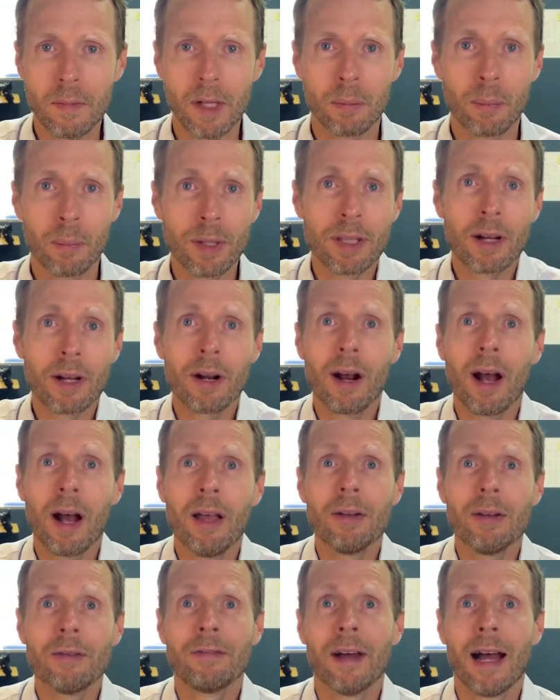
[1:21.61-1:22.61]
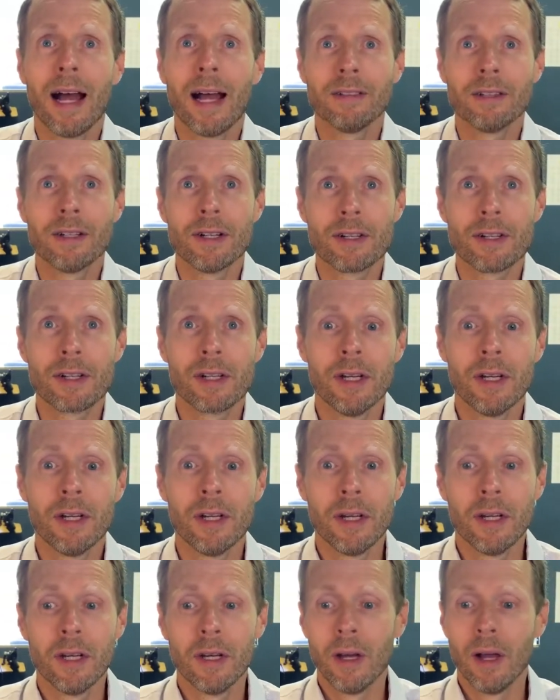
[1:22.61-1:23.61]
But there are other factors.
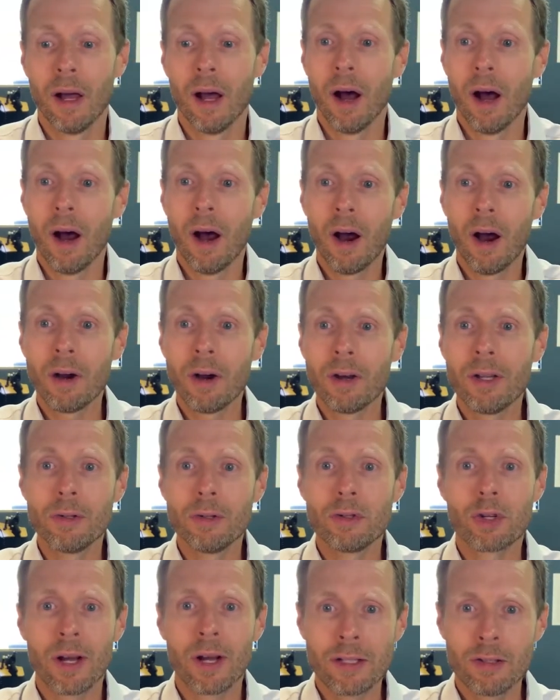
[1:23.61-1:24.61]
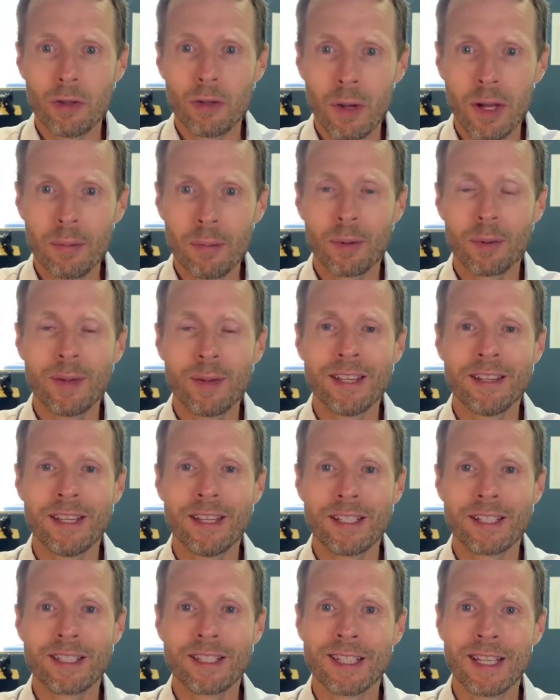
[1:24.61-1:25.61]
Are you trying to implement
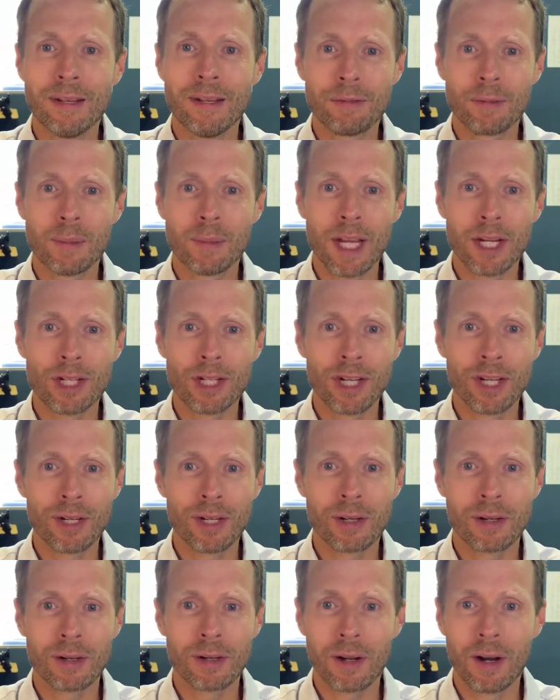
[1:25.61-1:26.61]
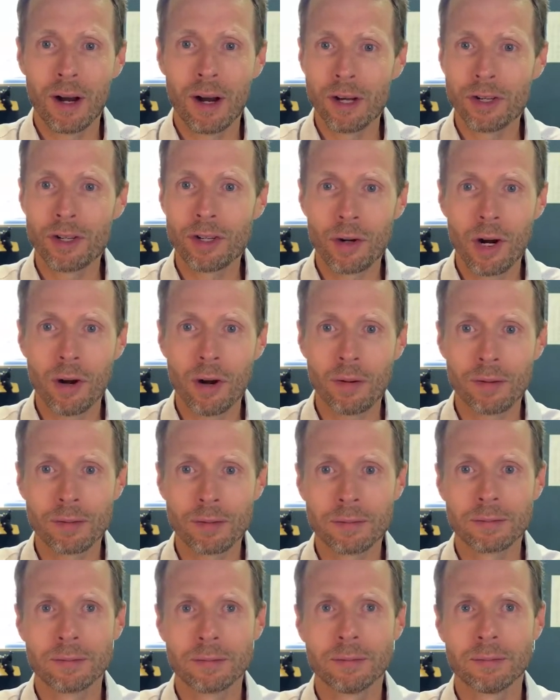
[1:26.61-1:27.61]
this information on your own?
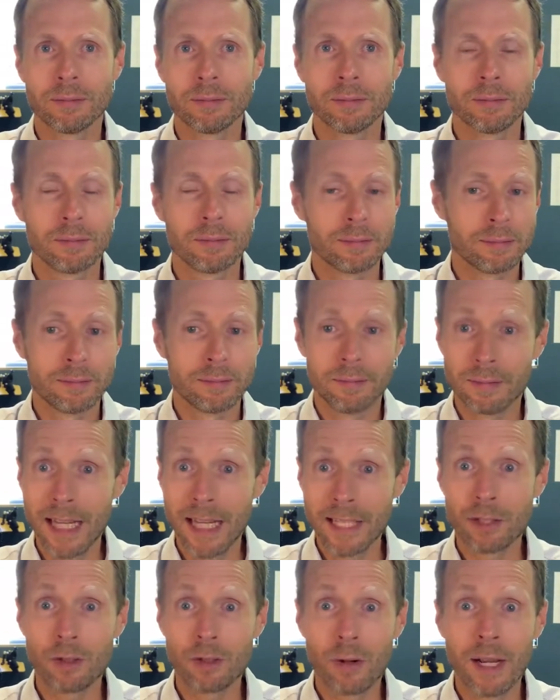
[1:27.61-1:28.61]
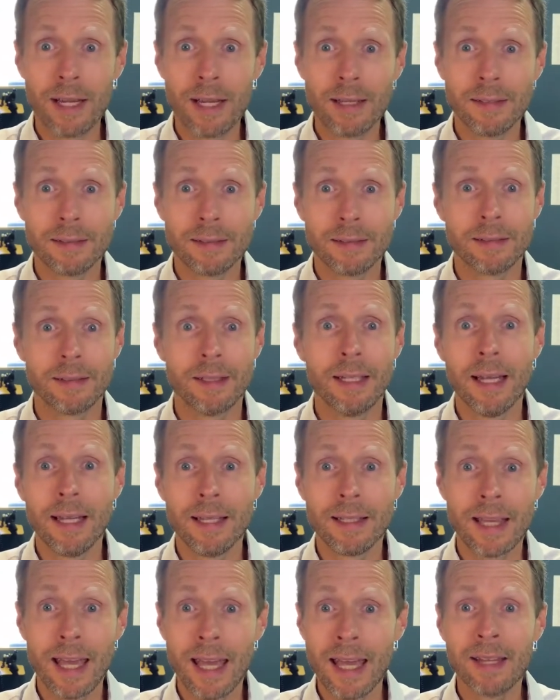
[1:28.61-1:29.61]
That's great.
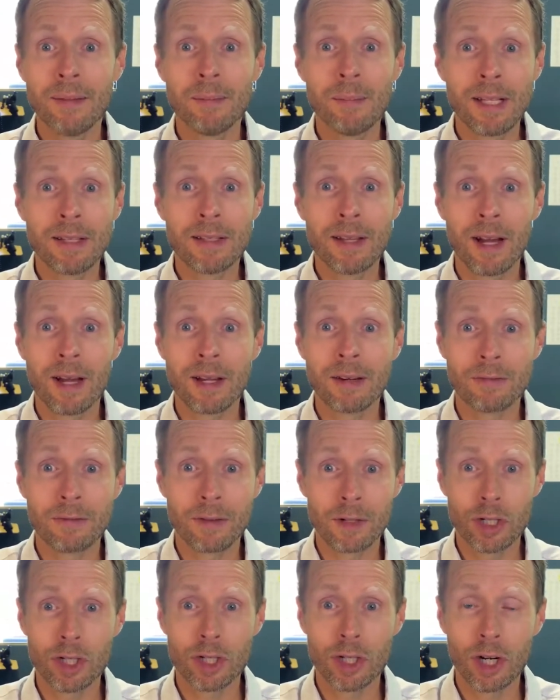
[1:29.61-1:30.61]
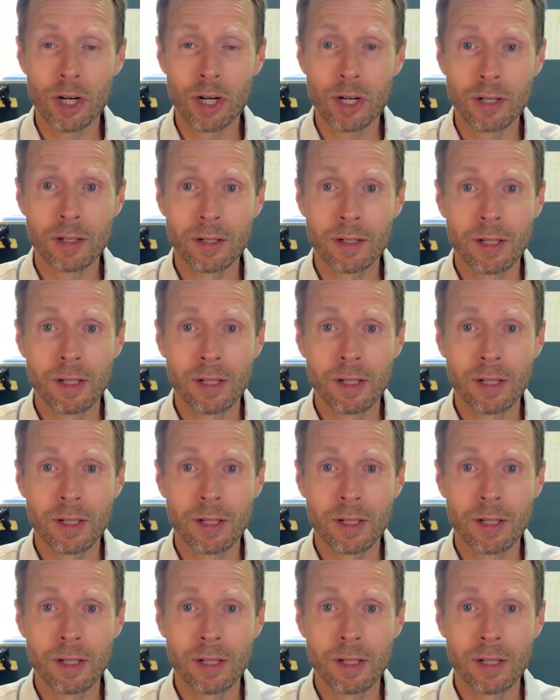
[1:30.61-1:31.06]
It can be done for sure.